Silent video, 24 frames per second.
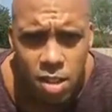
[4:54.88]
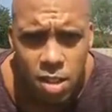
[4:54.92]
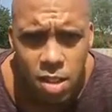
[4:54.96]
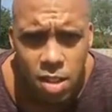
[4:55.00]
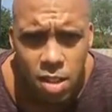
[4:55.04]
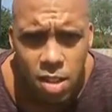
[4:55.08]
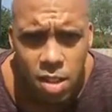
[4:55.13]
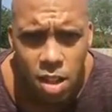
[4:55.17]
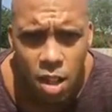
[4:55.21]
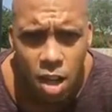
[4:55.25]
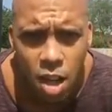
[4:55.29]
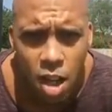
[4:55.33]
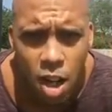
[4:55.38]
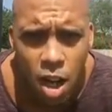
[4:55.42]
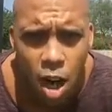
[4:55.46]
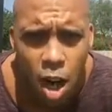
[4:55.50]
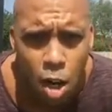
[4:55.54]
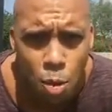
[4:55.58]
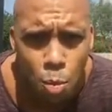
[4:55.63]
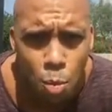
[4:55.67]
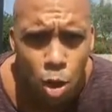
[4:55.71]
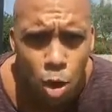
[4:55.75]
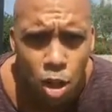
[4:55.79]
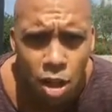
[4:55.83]
Home
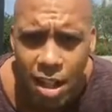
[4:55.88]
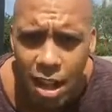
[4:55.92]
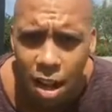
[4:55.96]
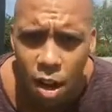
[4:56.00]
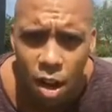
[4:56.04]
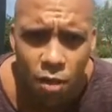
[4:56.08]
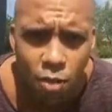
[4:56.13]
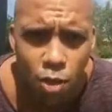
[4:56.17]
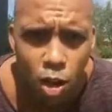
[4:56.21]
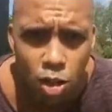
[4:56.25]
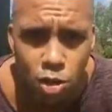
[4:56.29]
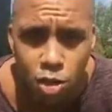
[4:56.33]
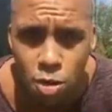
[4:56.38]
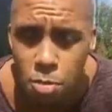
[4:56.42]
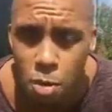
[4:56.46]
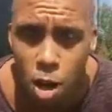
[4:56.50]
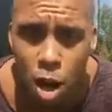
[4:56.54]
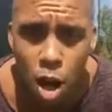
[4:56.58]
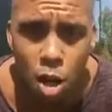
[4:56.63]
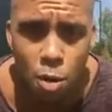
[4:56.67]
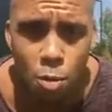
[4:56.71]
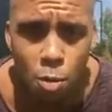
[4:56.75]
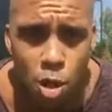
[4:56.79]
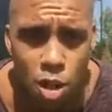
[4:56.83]
workout, I've not done my
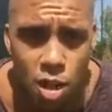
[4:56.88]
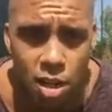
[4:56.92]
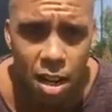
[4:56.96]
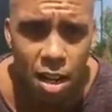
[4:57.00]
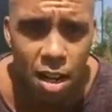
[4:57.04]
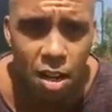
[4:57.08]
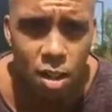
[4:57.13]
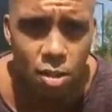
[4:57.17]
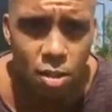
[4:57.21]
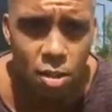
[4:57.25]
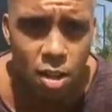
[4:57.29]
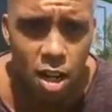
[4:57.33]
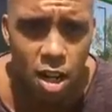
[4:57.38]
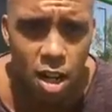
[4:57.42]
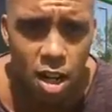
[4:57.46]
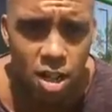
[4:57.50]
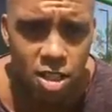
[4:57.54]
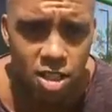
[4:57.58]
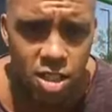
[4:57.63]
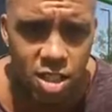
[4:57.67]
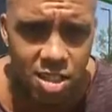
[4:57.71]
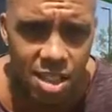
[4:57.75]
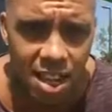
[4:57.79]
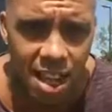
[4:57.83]
home workout
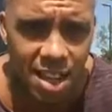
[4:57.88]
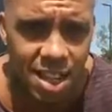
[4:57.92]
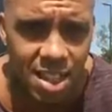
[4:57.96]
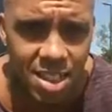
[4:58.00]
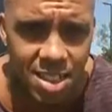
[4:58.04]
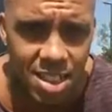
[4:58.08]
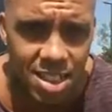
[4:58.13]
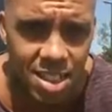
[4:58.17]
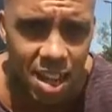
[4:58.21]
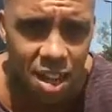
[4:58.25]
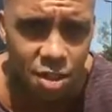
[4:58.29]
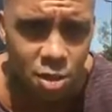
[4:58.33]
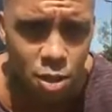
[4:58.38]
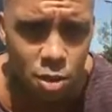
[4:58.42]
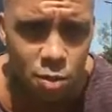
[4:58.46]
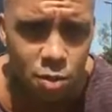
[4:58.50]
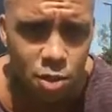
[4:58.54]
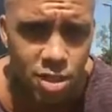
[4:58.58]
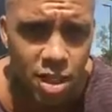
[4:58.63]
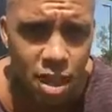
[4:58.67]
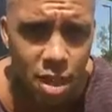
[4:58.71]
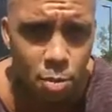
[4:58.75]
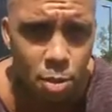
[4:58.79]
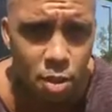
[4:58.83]
today. I did that the other
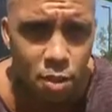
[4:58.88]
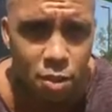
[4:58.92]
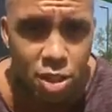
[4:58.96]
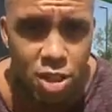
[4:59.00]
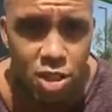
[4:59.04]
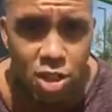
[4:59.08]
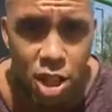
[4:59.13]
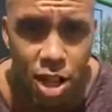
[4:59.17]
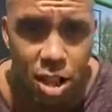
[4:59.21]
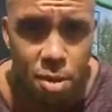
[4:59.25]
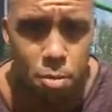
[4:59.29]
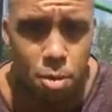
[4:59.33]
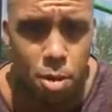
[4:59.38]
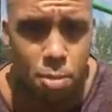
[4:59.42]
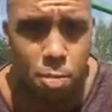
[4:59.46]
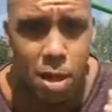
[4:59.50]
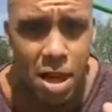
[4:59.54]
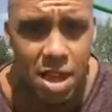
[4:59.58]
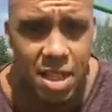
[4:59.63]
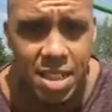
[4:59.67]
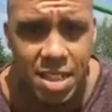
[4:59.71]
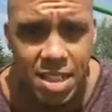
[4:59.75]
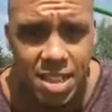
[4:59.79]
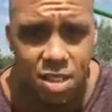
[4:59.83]
day, but if you check my
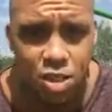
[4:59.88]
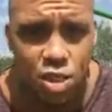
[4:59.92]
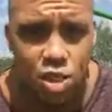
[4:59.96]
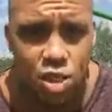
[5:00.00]
page